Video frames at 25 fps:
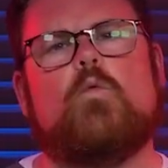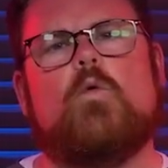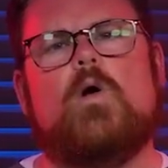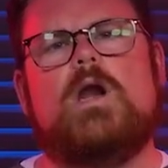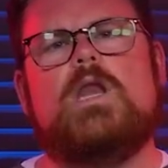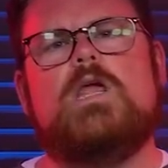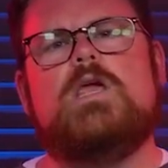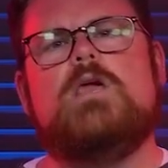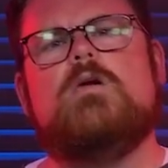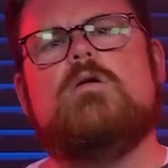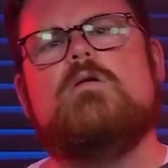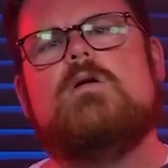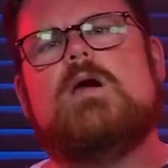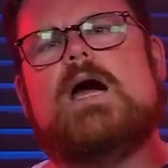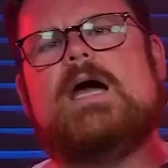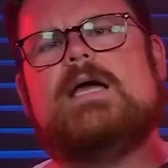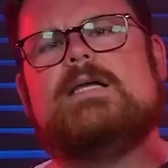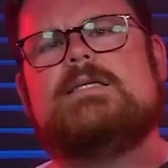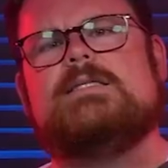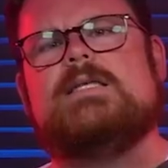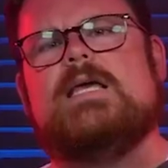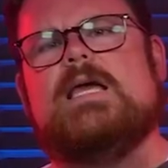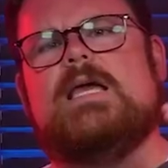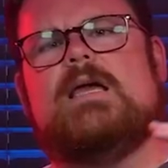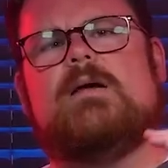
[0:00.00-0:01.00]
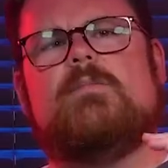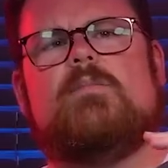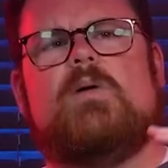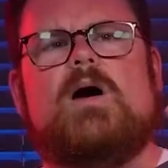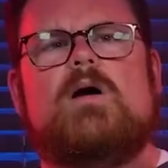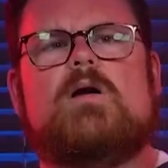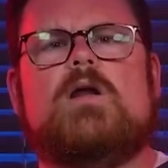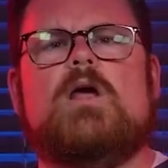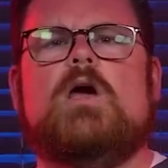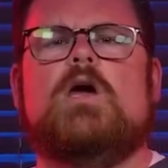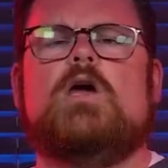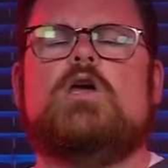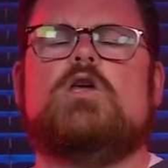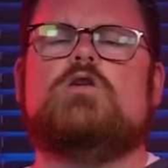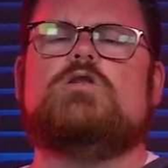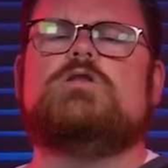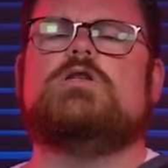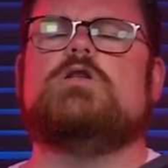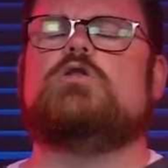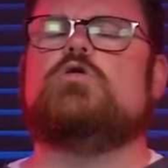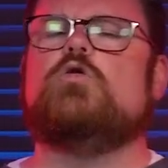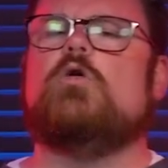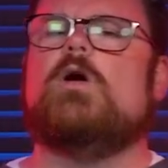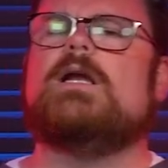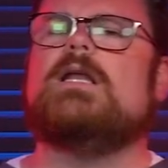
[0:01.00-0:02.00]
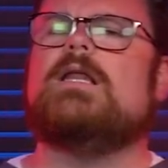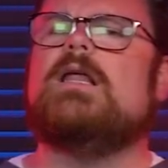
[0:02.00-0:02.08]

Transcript: What do you guys think about using the tool?